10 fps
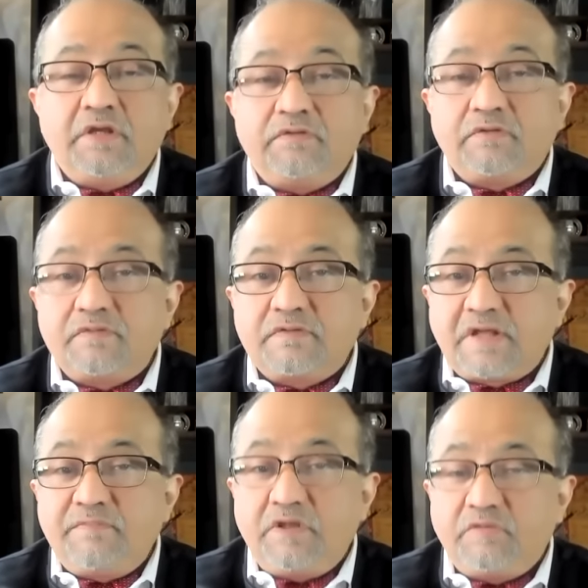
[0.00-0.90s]
So
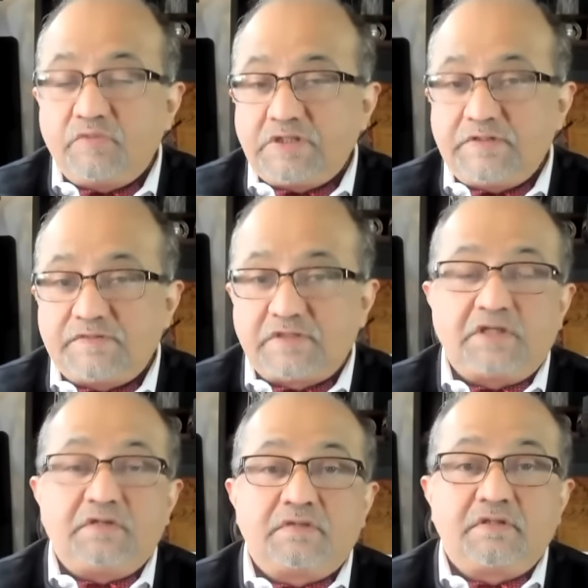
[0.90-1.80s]
some realist
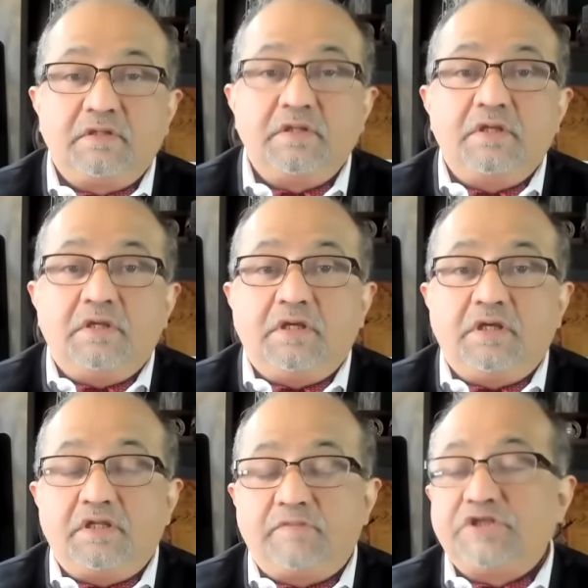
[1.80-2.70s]
thinkers,
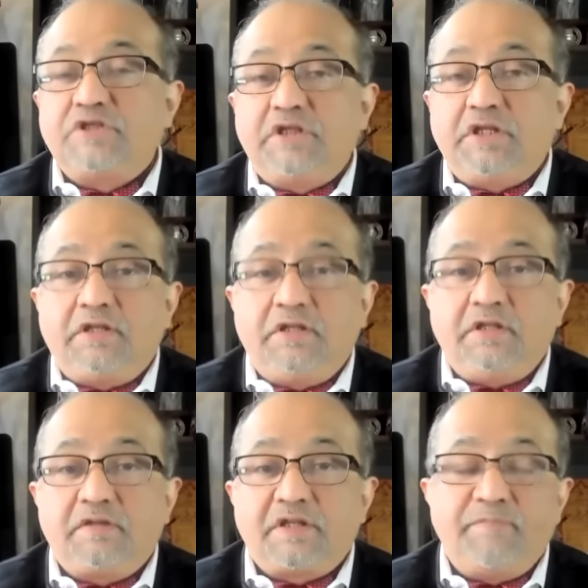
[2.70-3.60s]
uh, especially
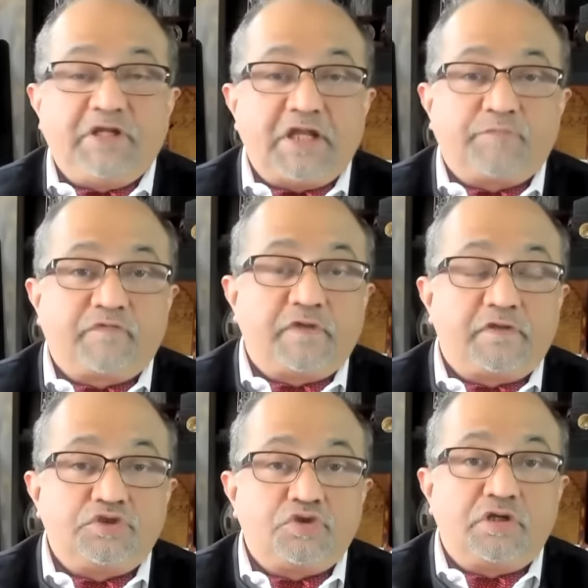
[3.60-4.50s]
somebody like
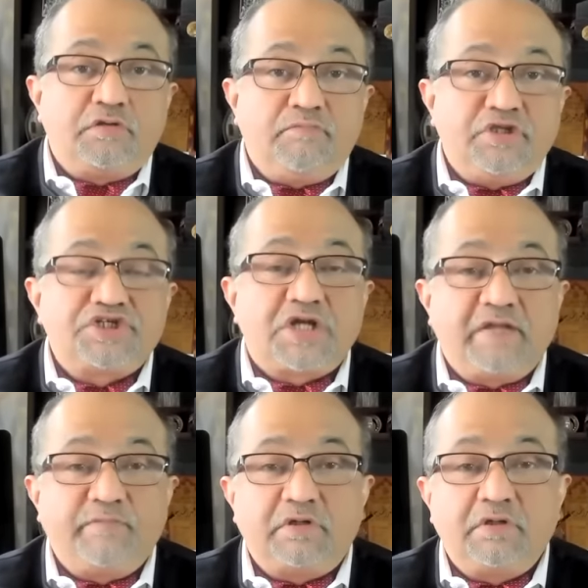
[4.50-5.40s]
Professor John
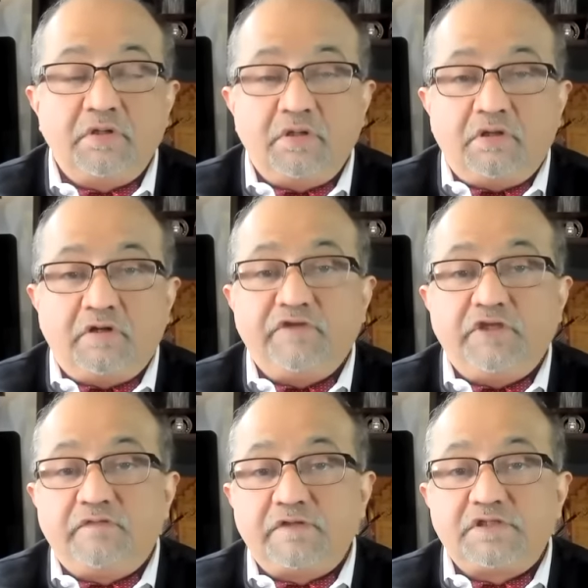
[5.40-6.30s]
Mearsheimer of the
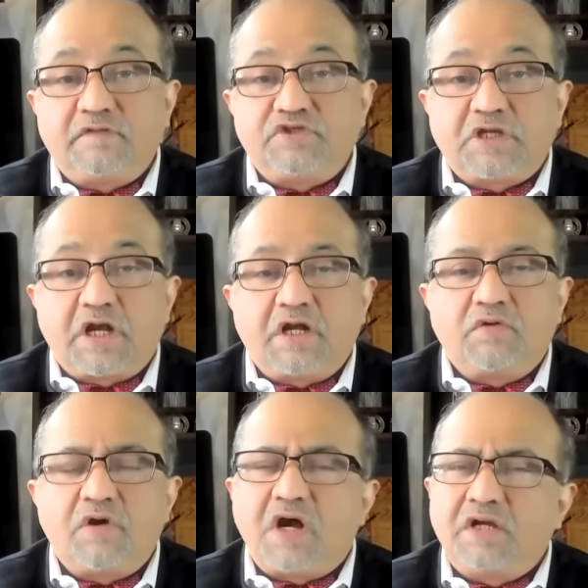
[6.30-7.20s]
University of
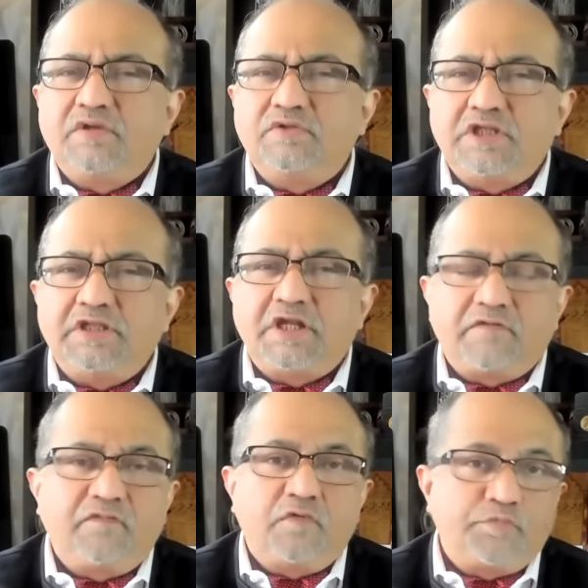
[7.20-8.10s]
Chicago, argue that there are
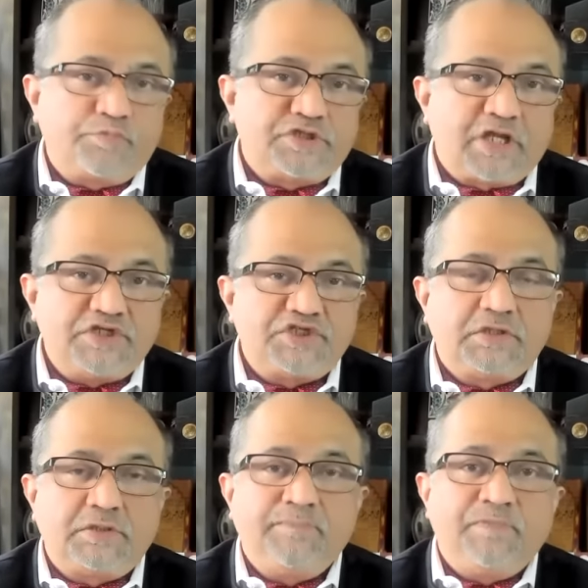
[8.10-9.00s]
four
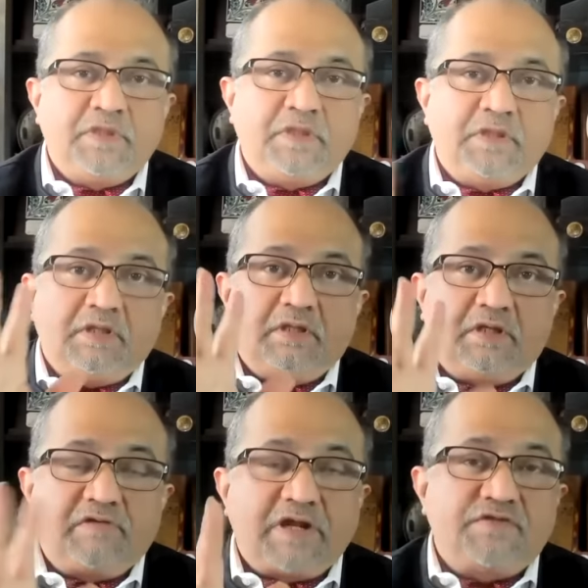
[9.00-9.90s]
potential
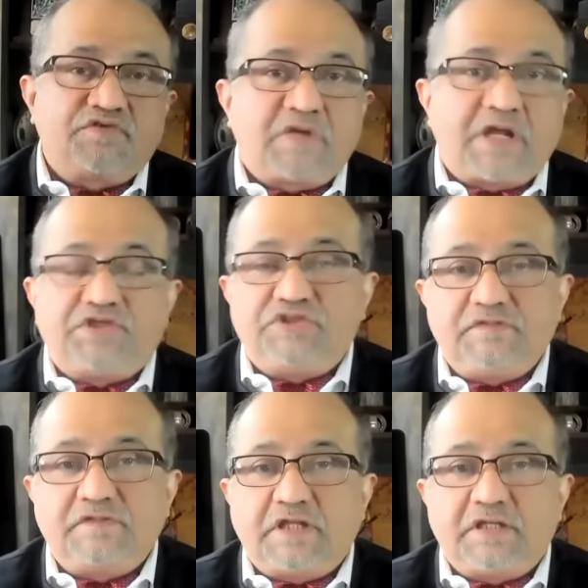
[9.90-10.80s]
grand
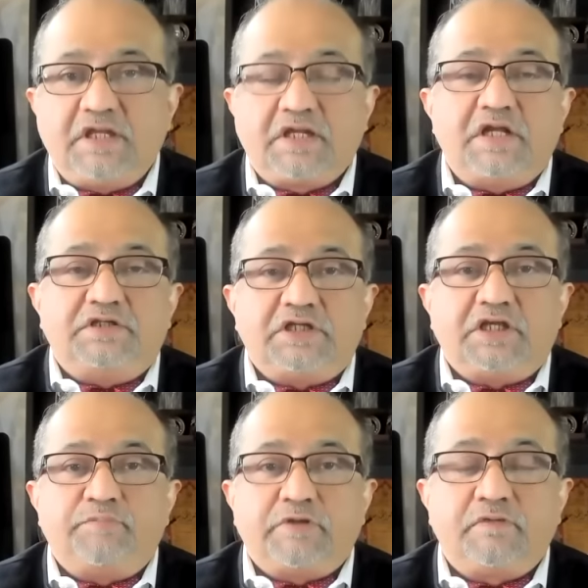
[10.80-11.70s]
strategies that a country
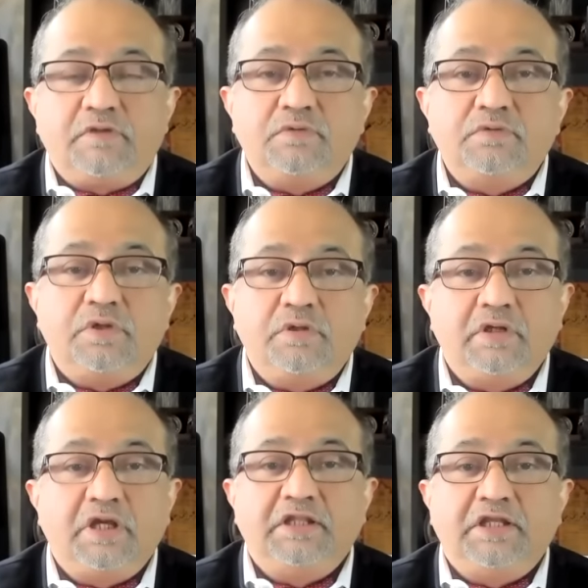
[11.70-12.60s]
can pursue,
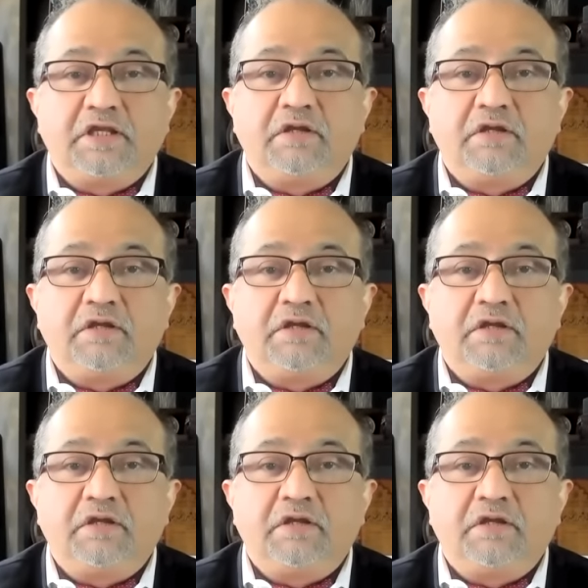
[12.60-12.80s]
and they,